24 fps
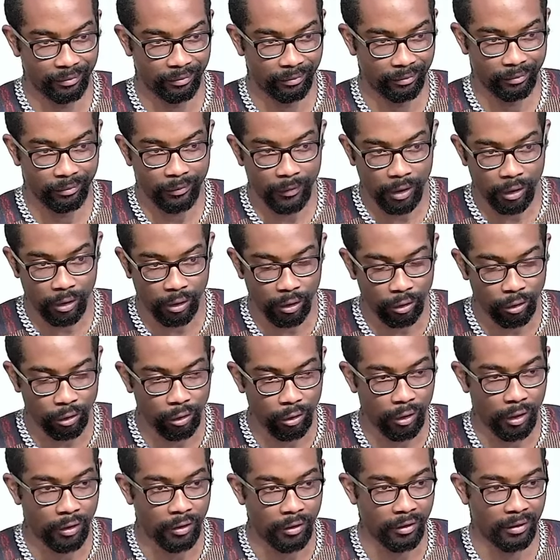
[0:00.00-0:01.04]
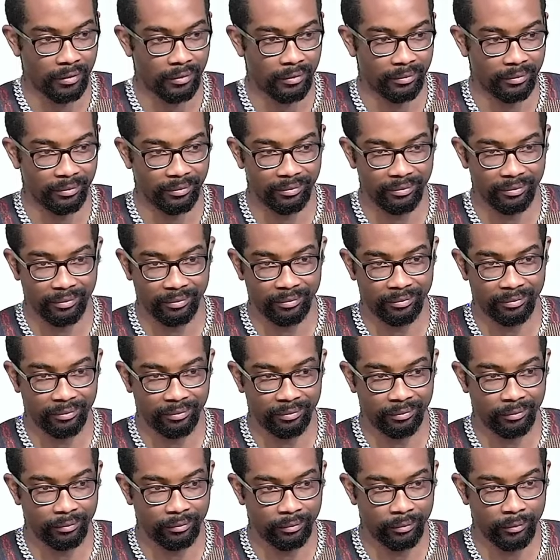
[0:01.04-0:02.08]
it's your choice.
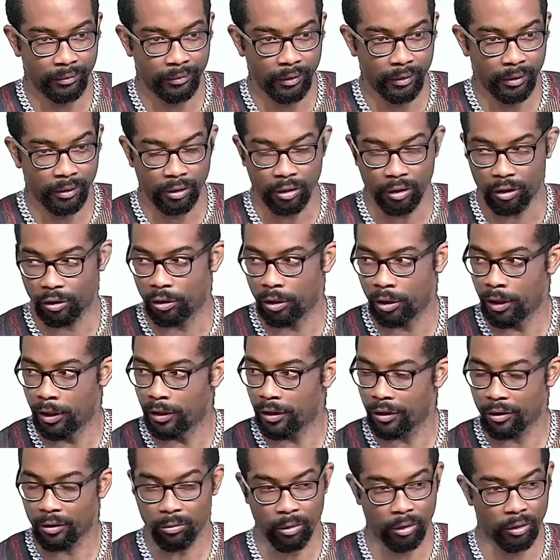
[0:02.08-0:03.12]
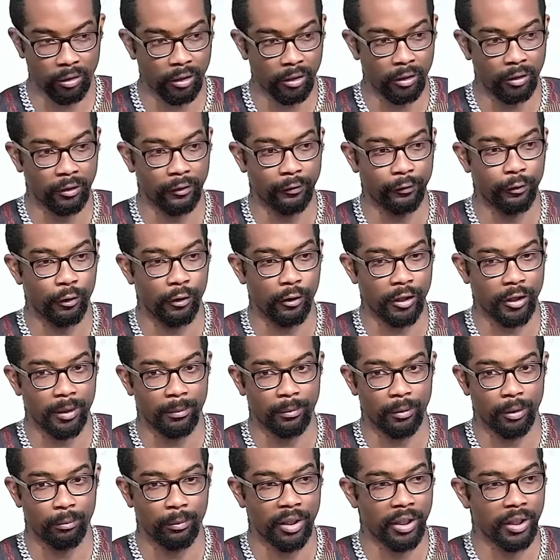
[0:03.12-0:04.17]
Because Jesus was not going to force him to
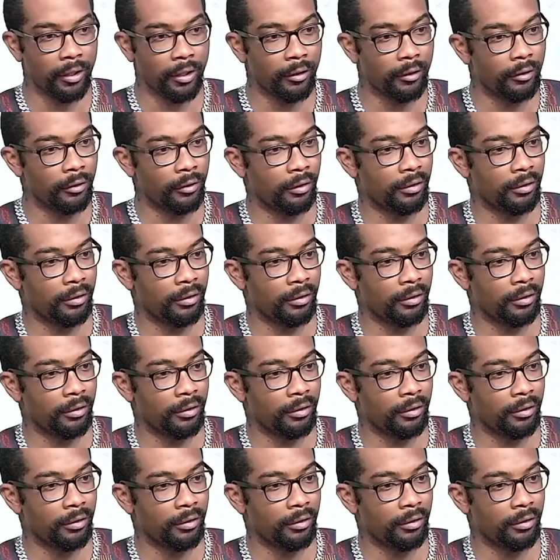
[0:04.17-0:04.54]
be healed.